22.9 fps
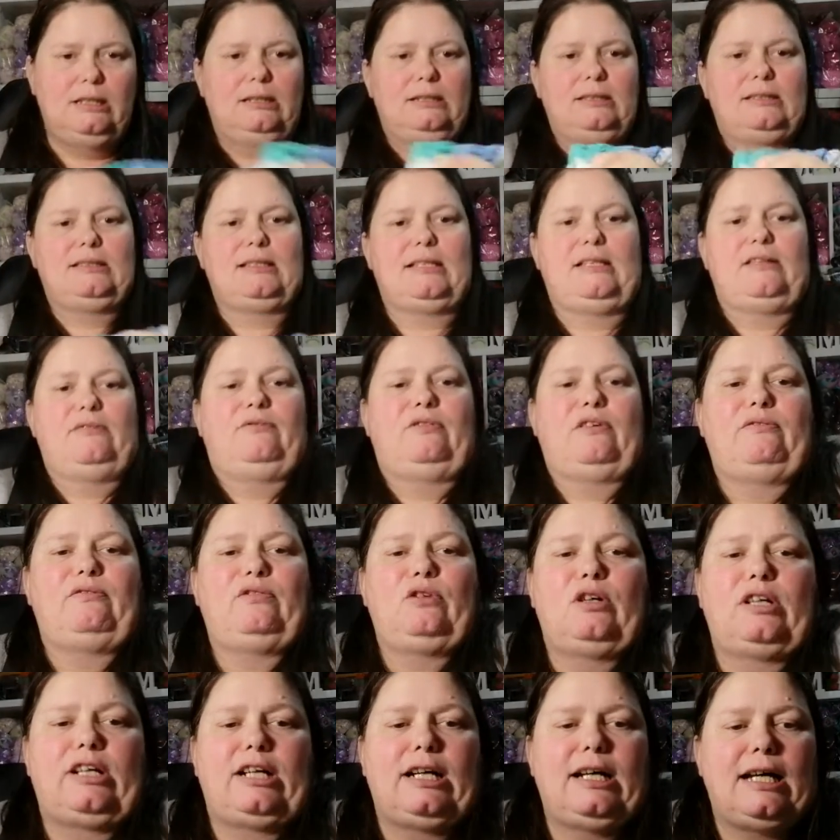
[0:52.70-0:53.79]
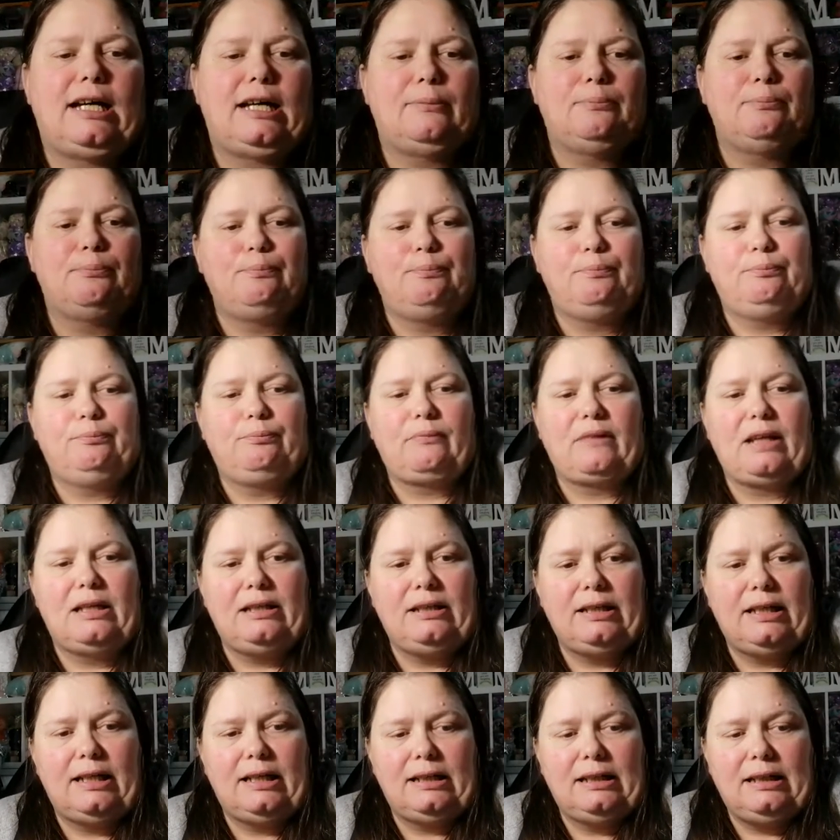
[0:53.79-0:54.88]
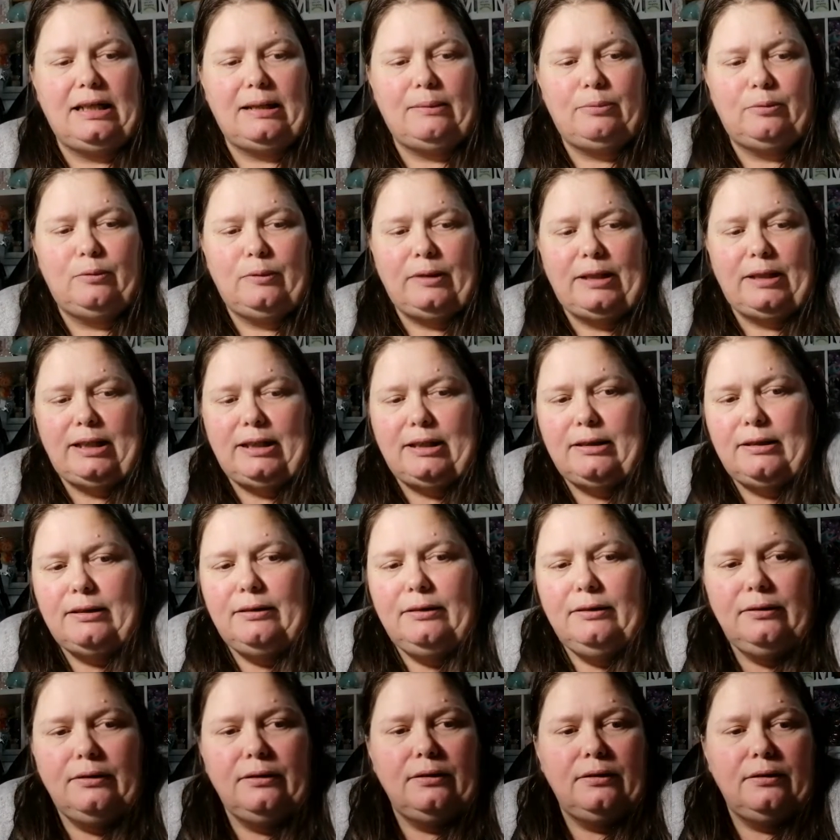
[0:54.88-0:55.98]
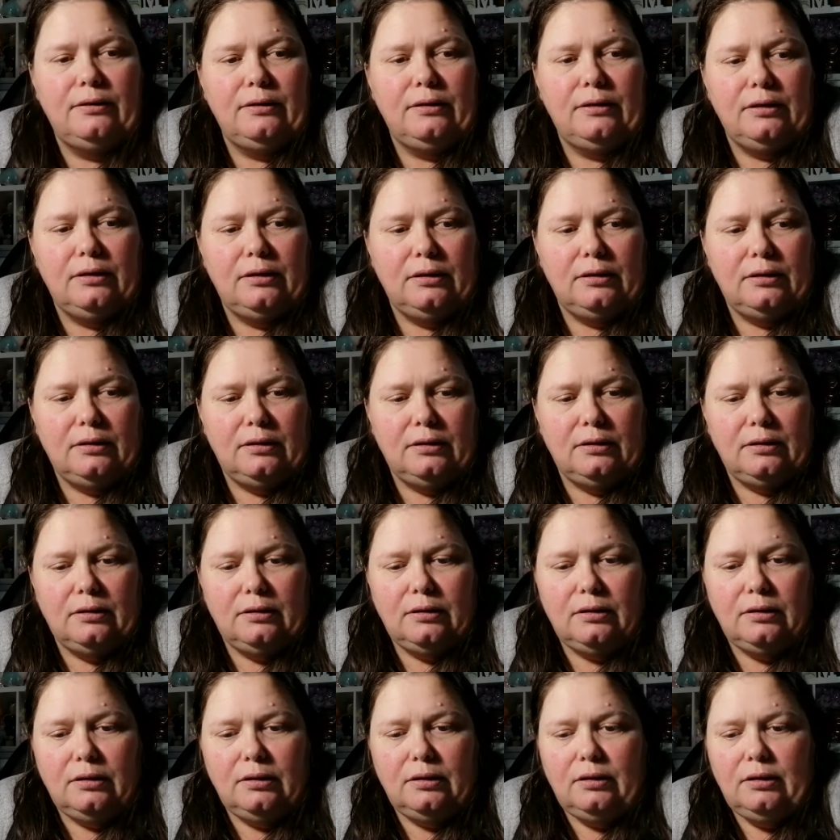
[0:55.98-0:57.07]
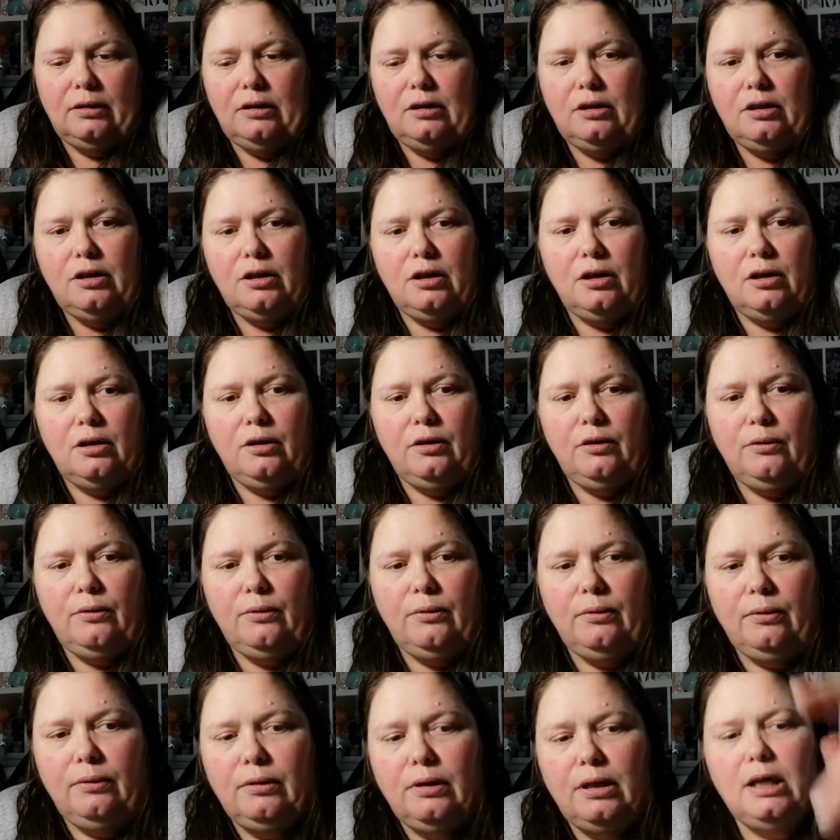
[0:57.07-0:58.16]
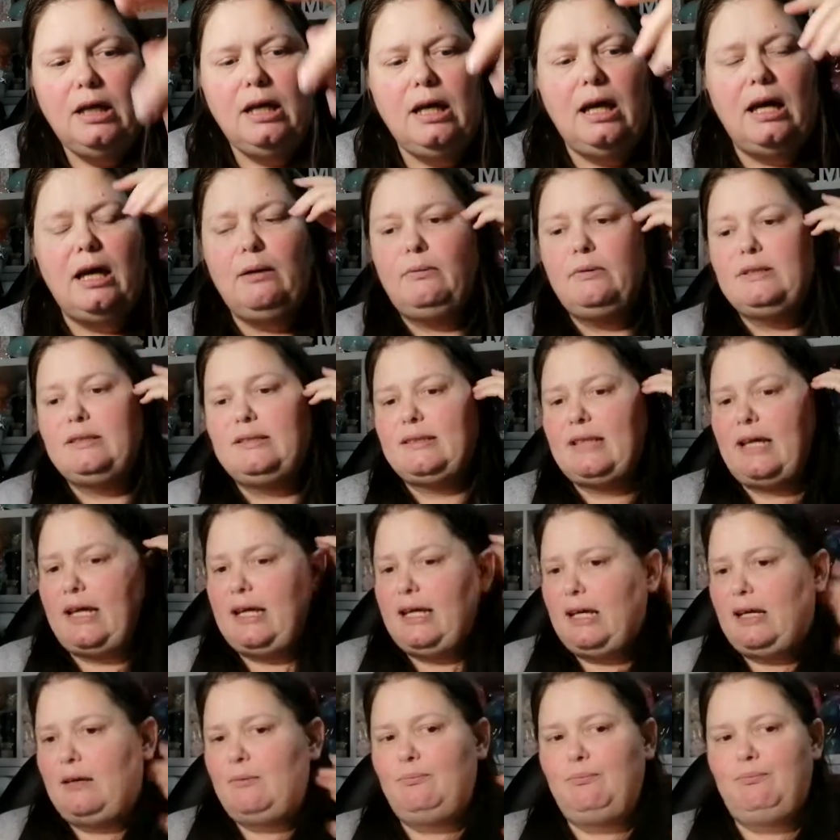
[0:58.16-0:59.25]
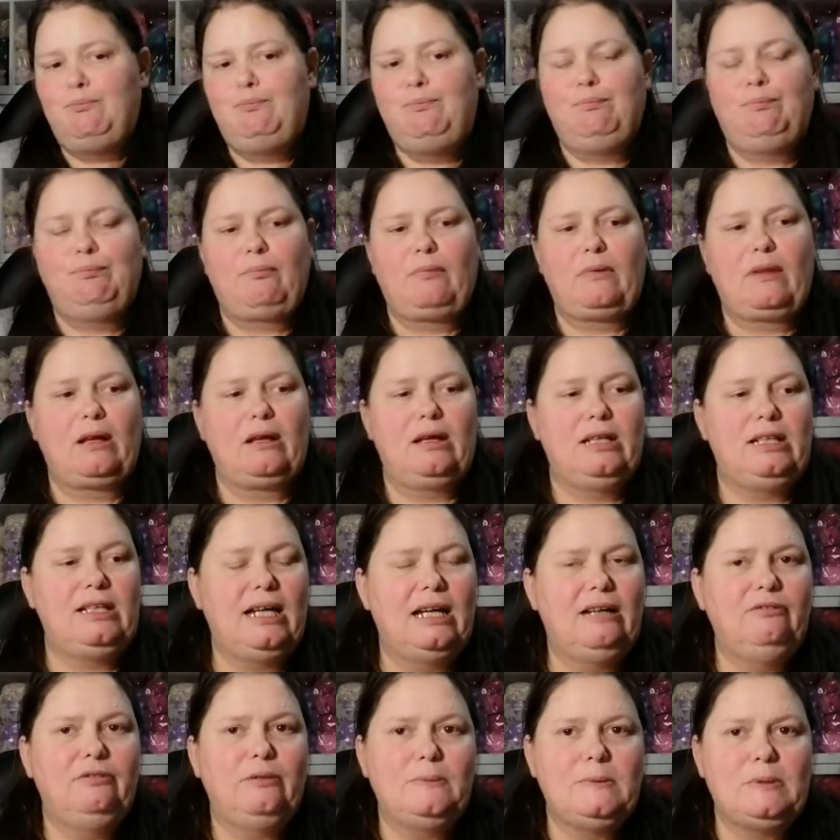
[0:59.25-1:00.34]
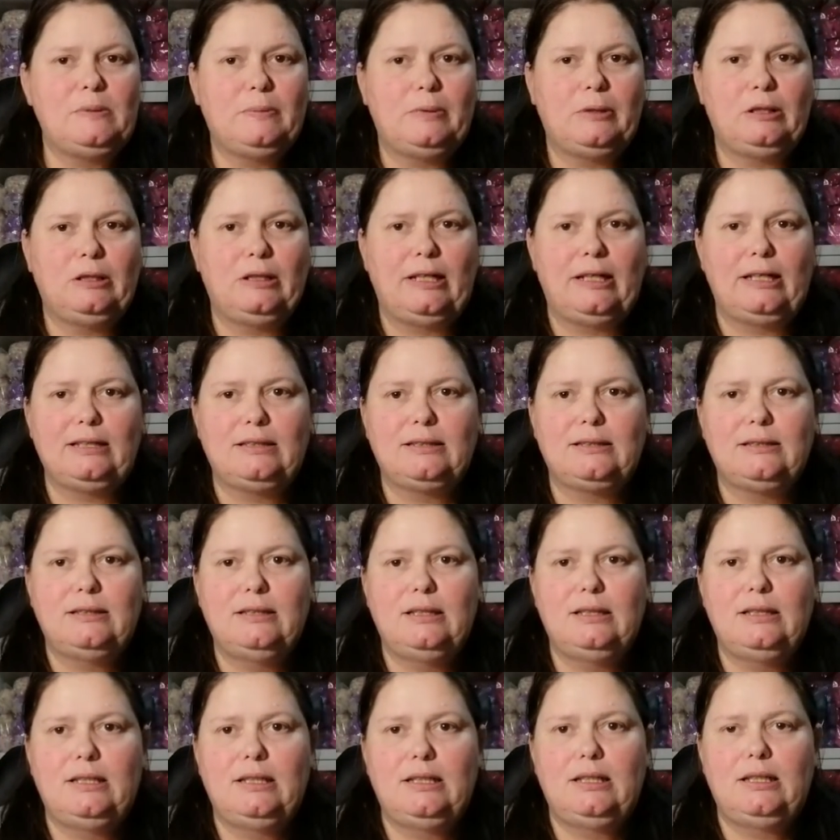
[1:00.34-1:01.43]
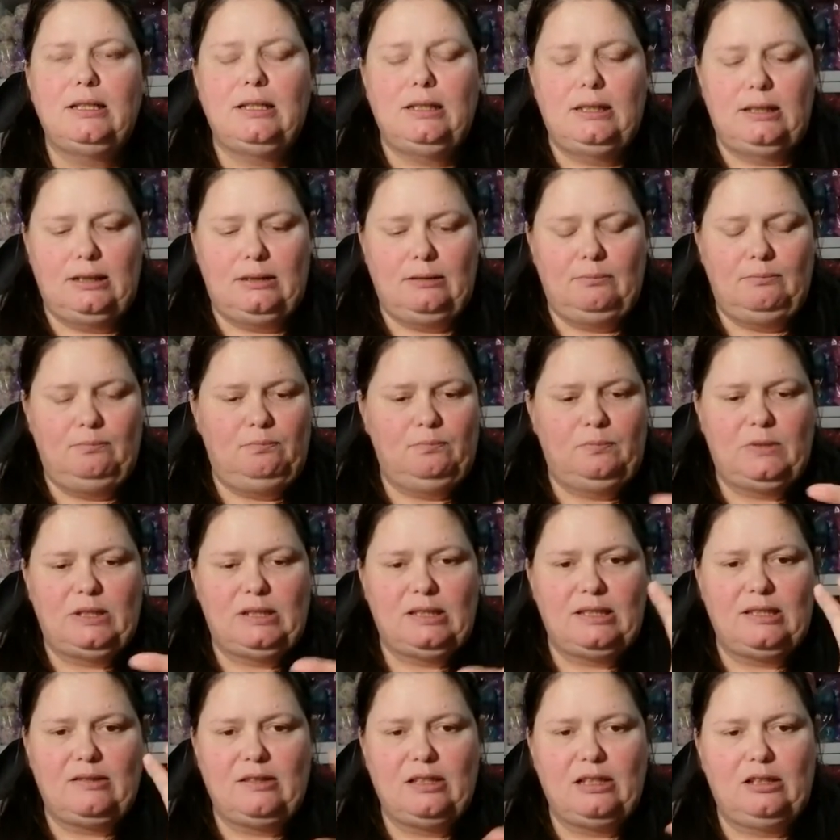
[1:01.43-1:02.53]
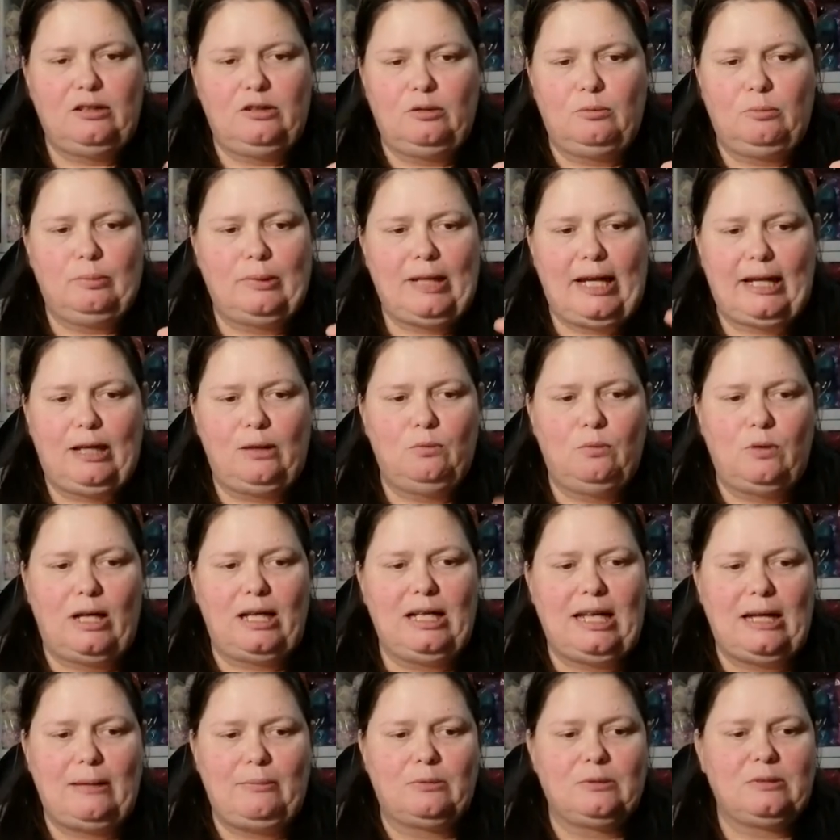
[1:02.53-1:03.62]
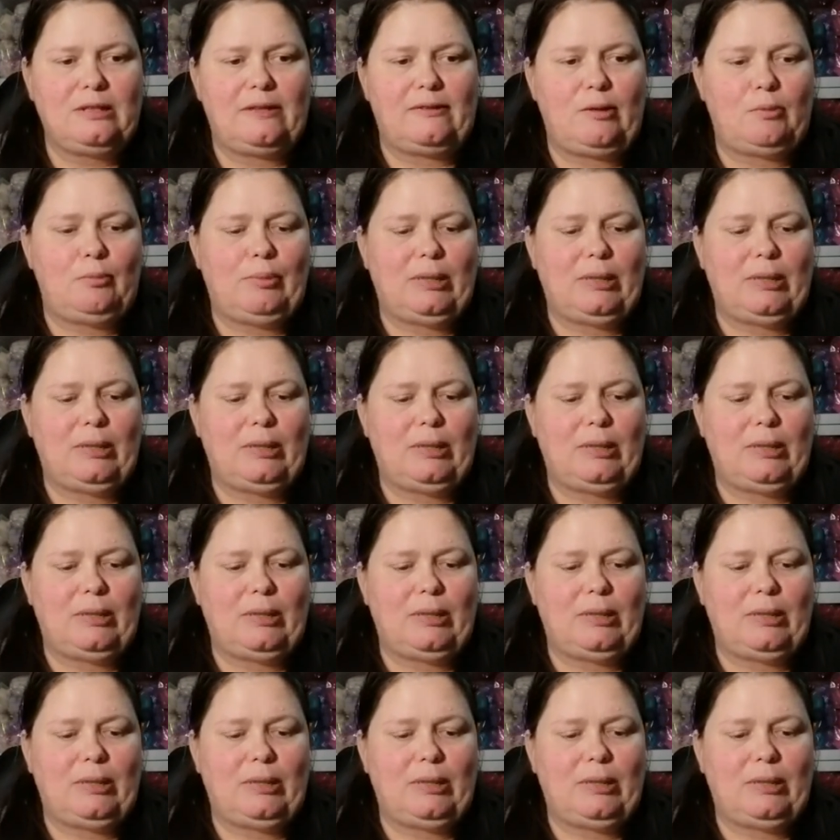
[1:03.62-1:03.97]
Let's see if I've got a yarn label here. No, it was a yarn from Spotlight, just in the little black and white labels, like